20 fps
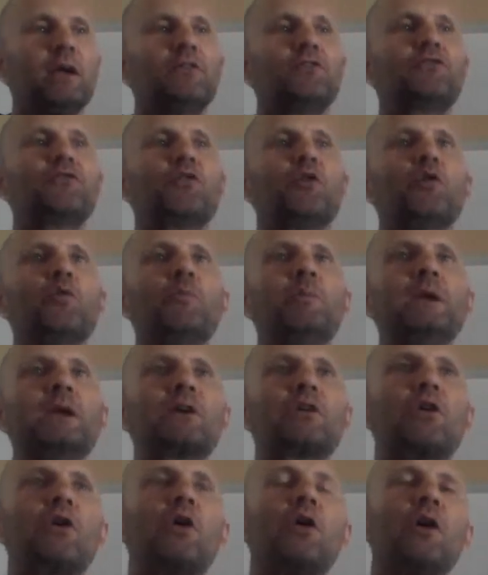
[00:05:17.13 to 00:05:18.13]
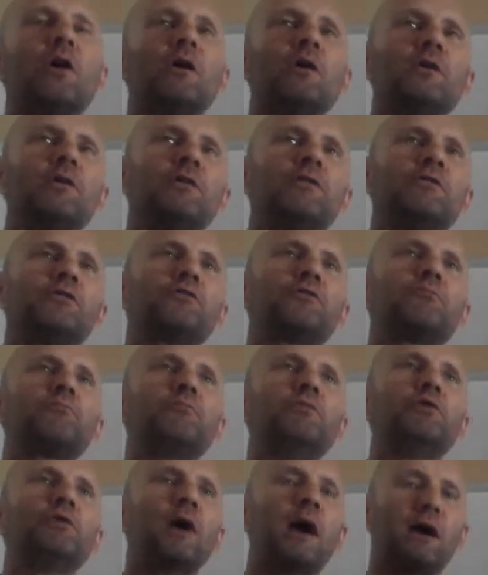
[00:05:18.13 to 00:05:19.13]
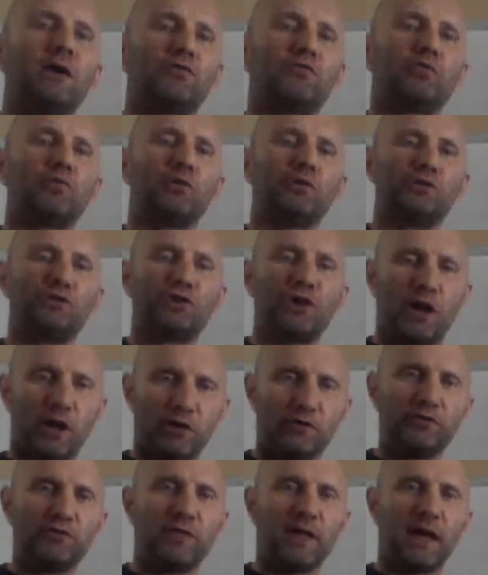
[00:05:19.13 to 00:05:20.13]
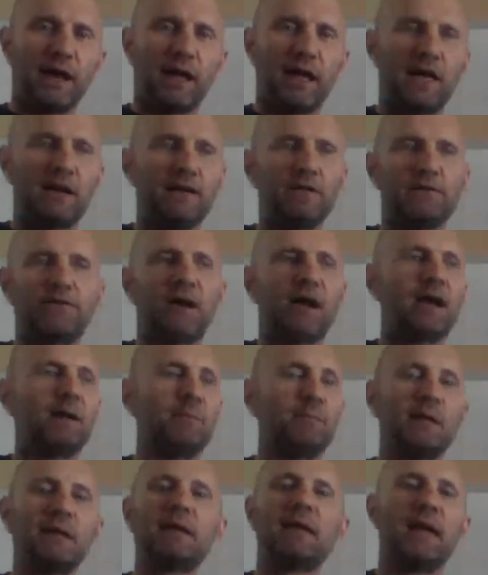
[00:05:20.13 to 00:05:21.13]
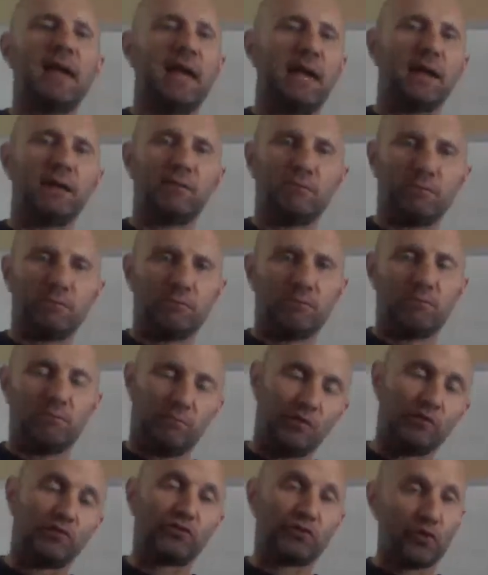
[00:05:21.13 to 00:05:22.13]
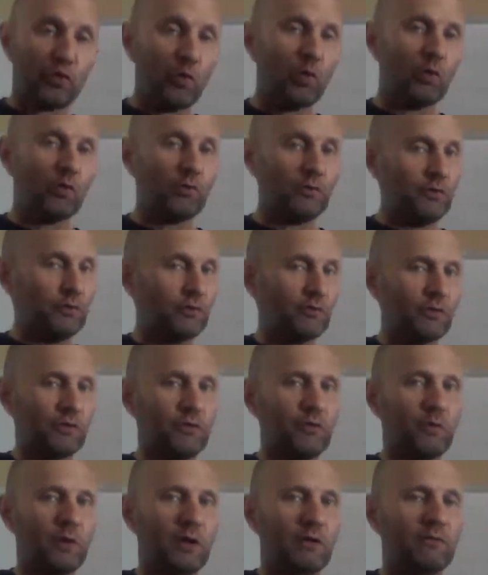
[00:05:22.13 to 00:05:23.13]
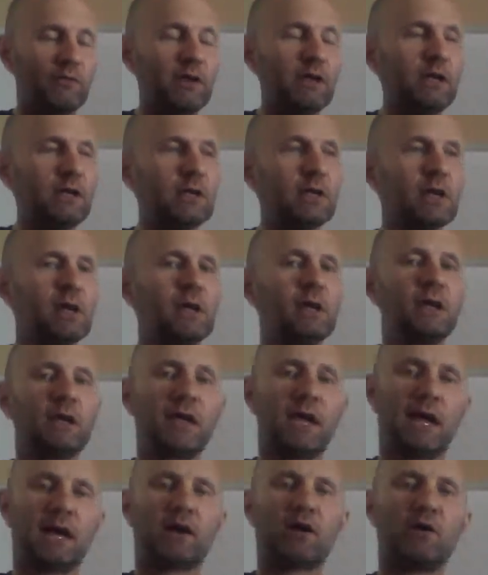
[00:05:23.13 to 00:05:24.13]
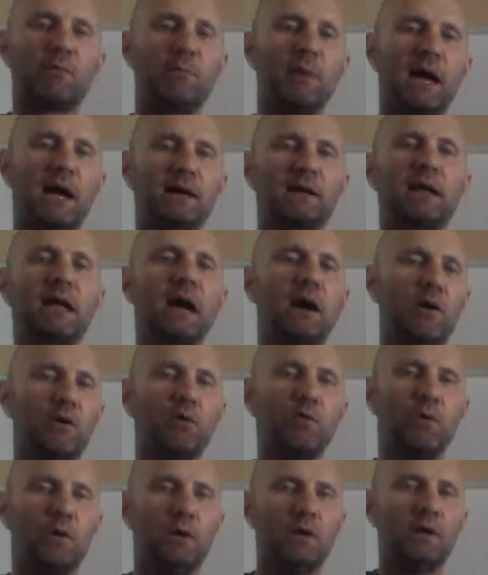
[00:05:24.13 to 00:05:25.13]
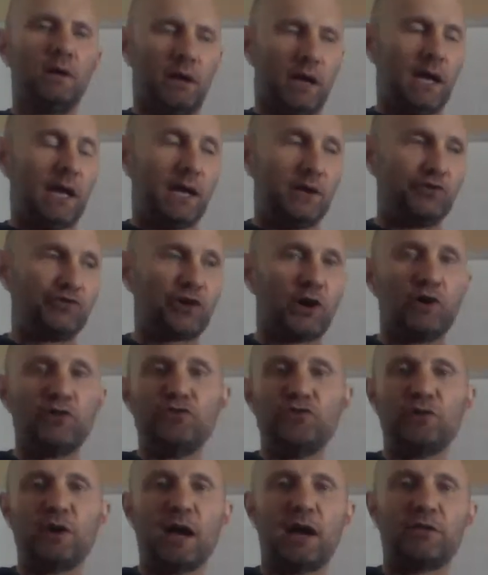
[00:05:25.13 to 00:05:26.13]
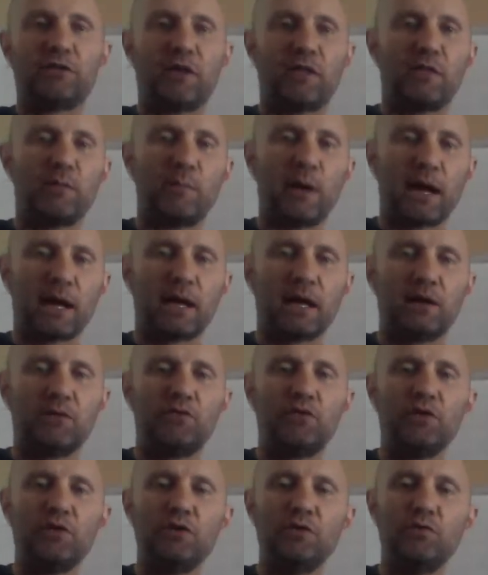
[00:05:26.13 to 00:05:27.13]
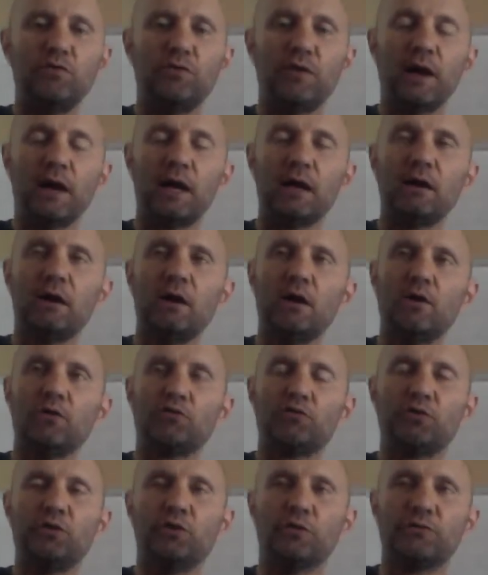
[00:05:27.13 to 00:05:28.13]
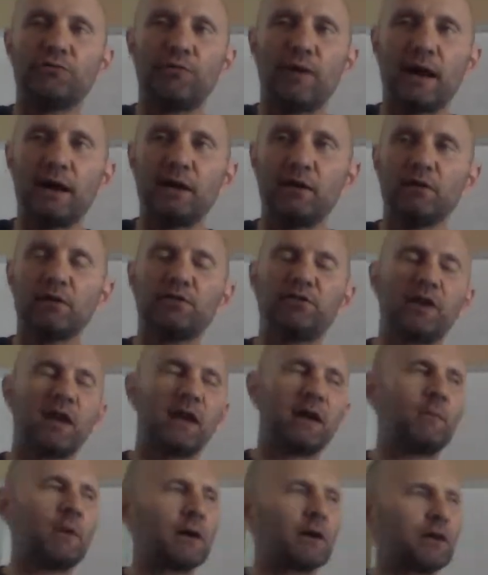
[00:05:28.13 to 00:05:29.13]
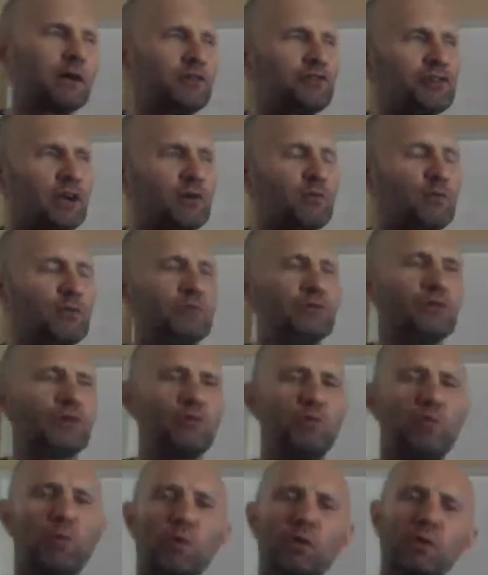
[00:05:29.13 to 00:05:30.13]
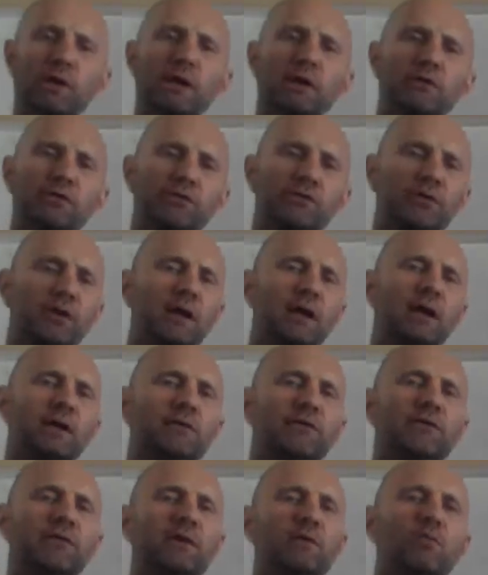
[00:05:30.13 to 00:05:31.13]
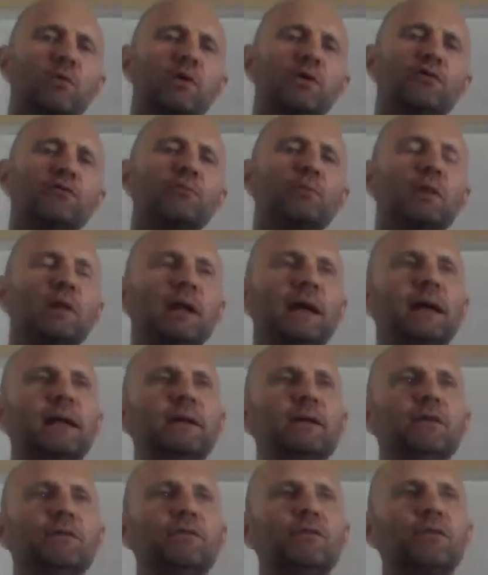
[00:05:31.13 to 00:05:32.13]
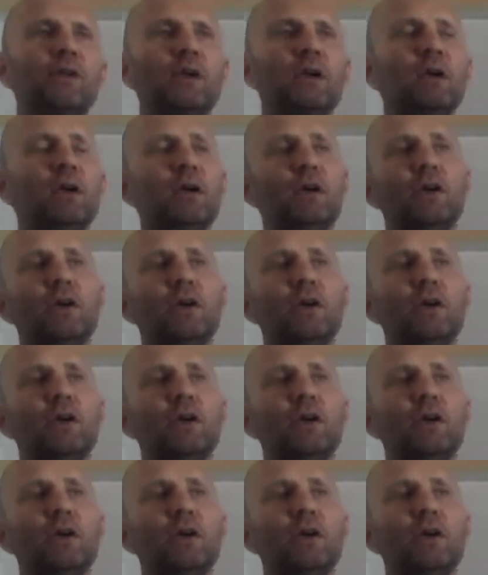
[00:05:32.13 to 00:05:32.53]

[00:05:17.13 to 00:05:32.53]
And so because you guys weren't charged that ahead of time, they can't, the school, UNLV, can't come back now and charge you guys on the back end to use that. So your final exam, I'm going to check with the coordinator today and see what his plan is.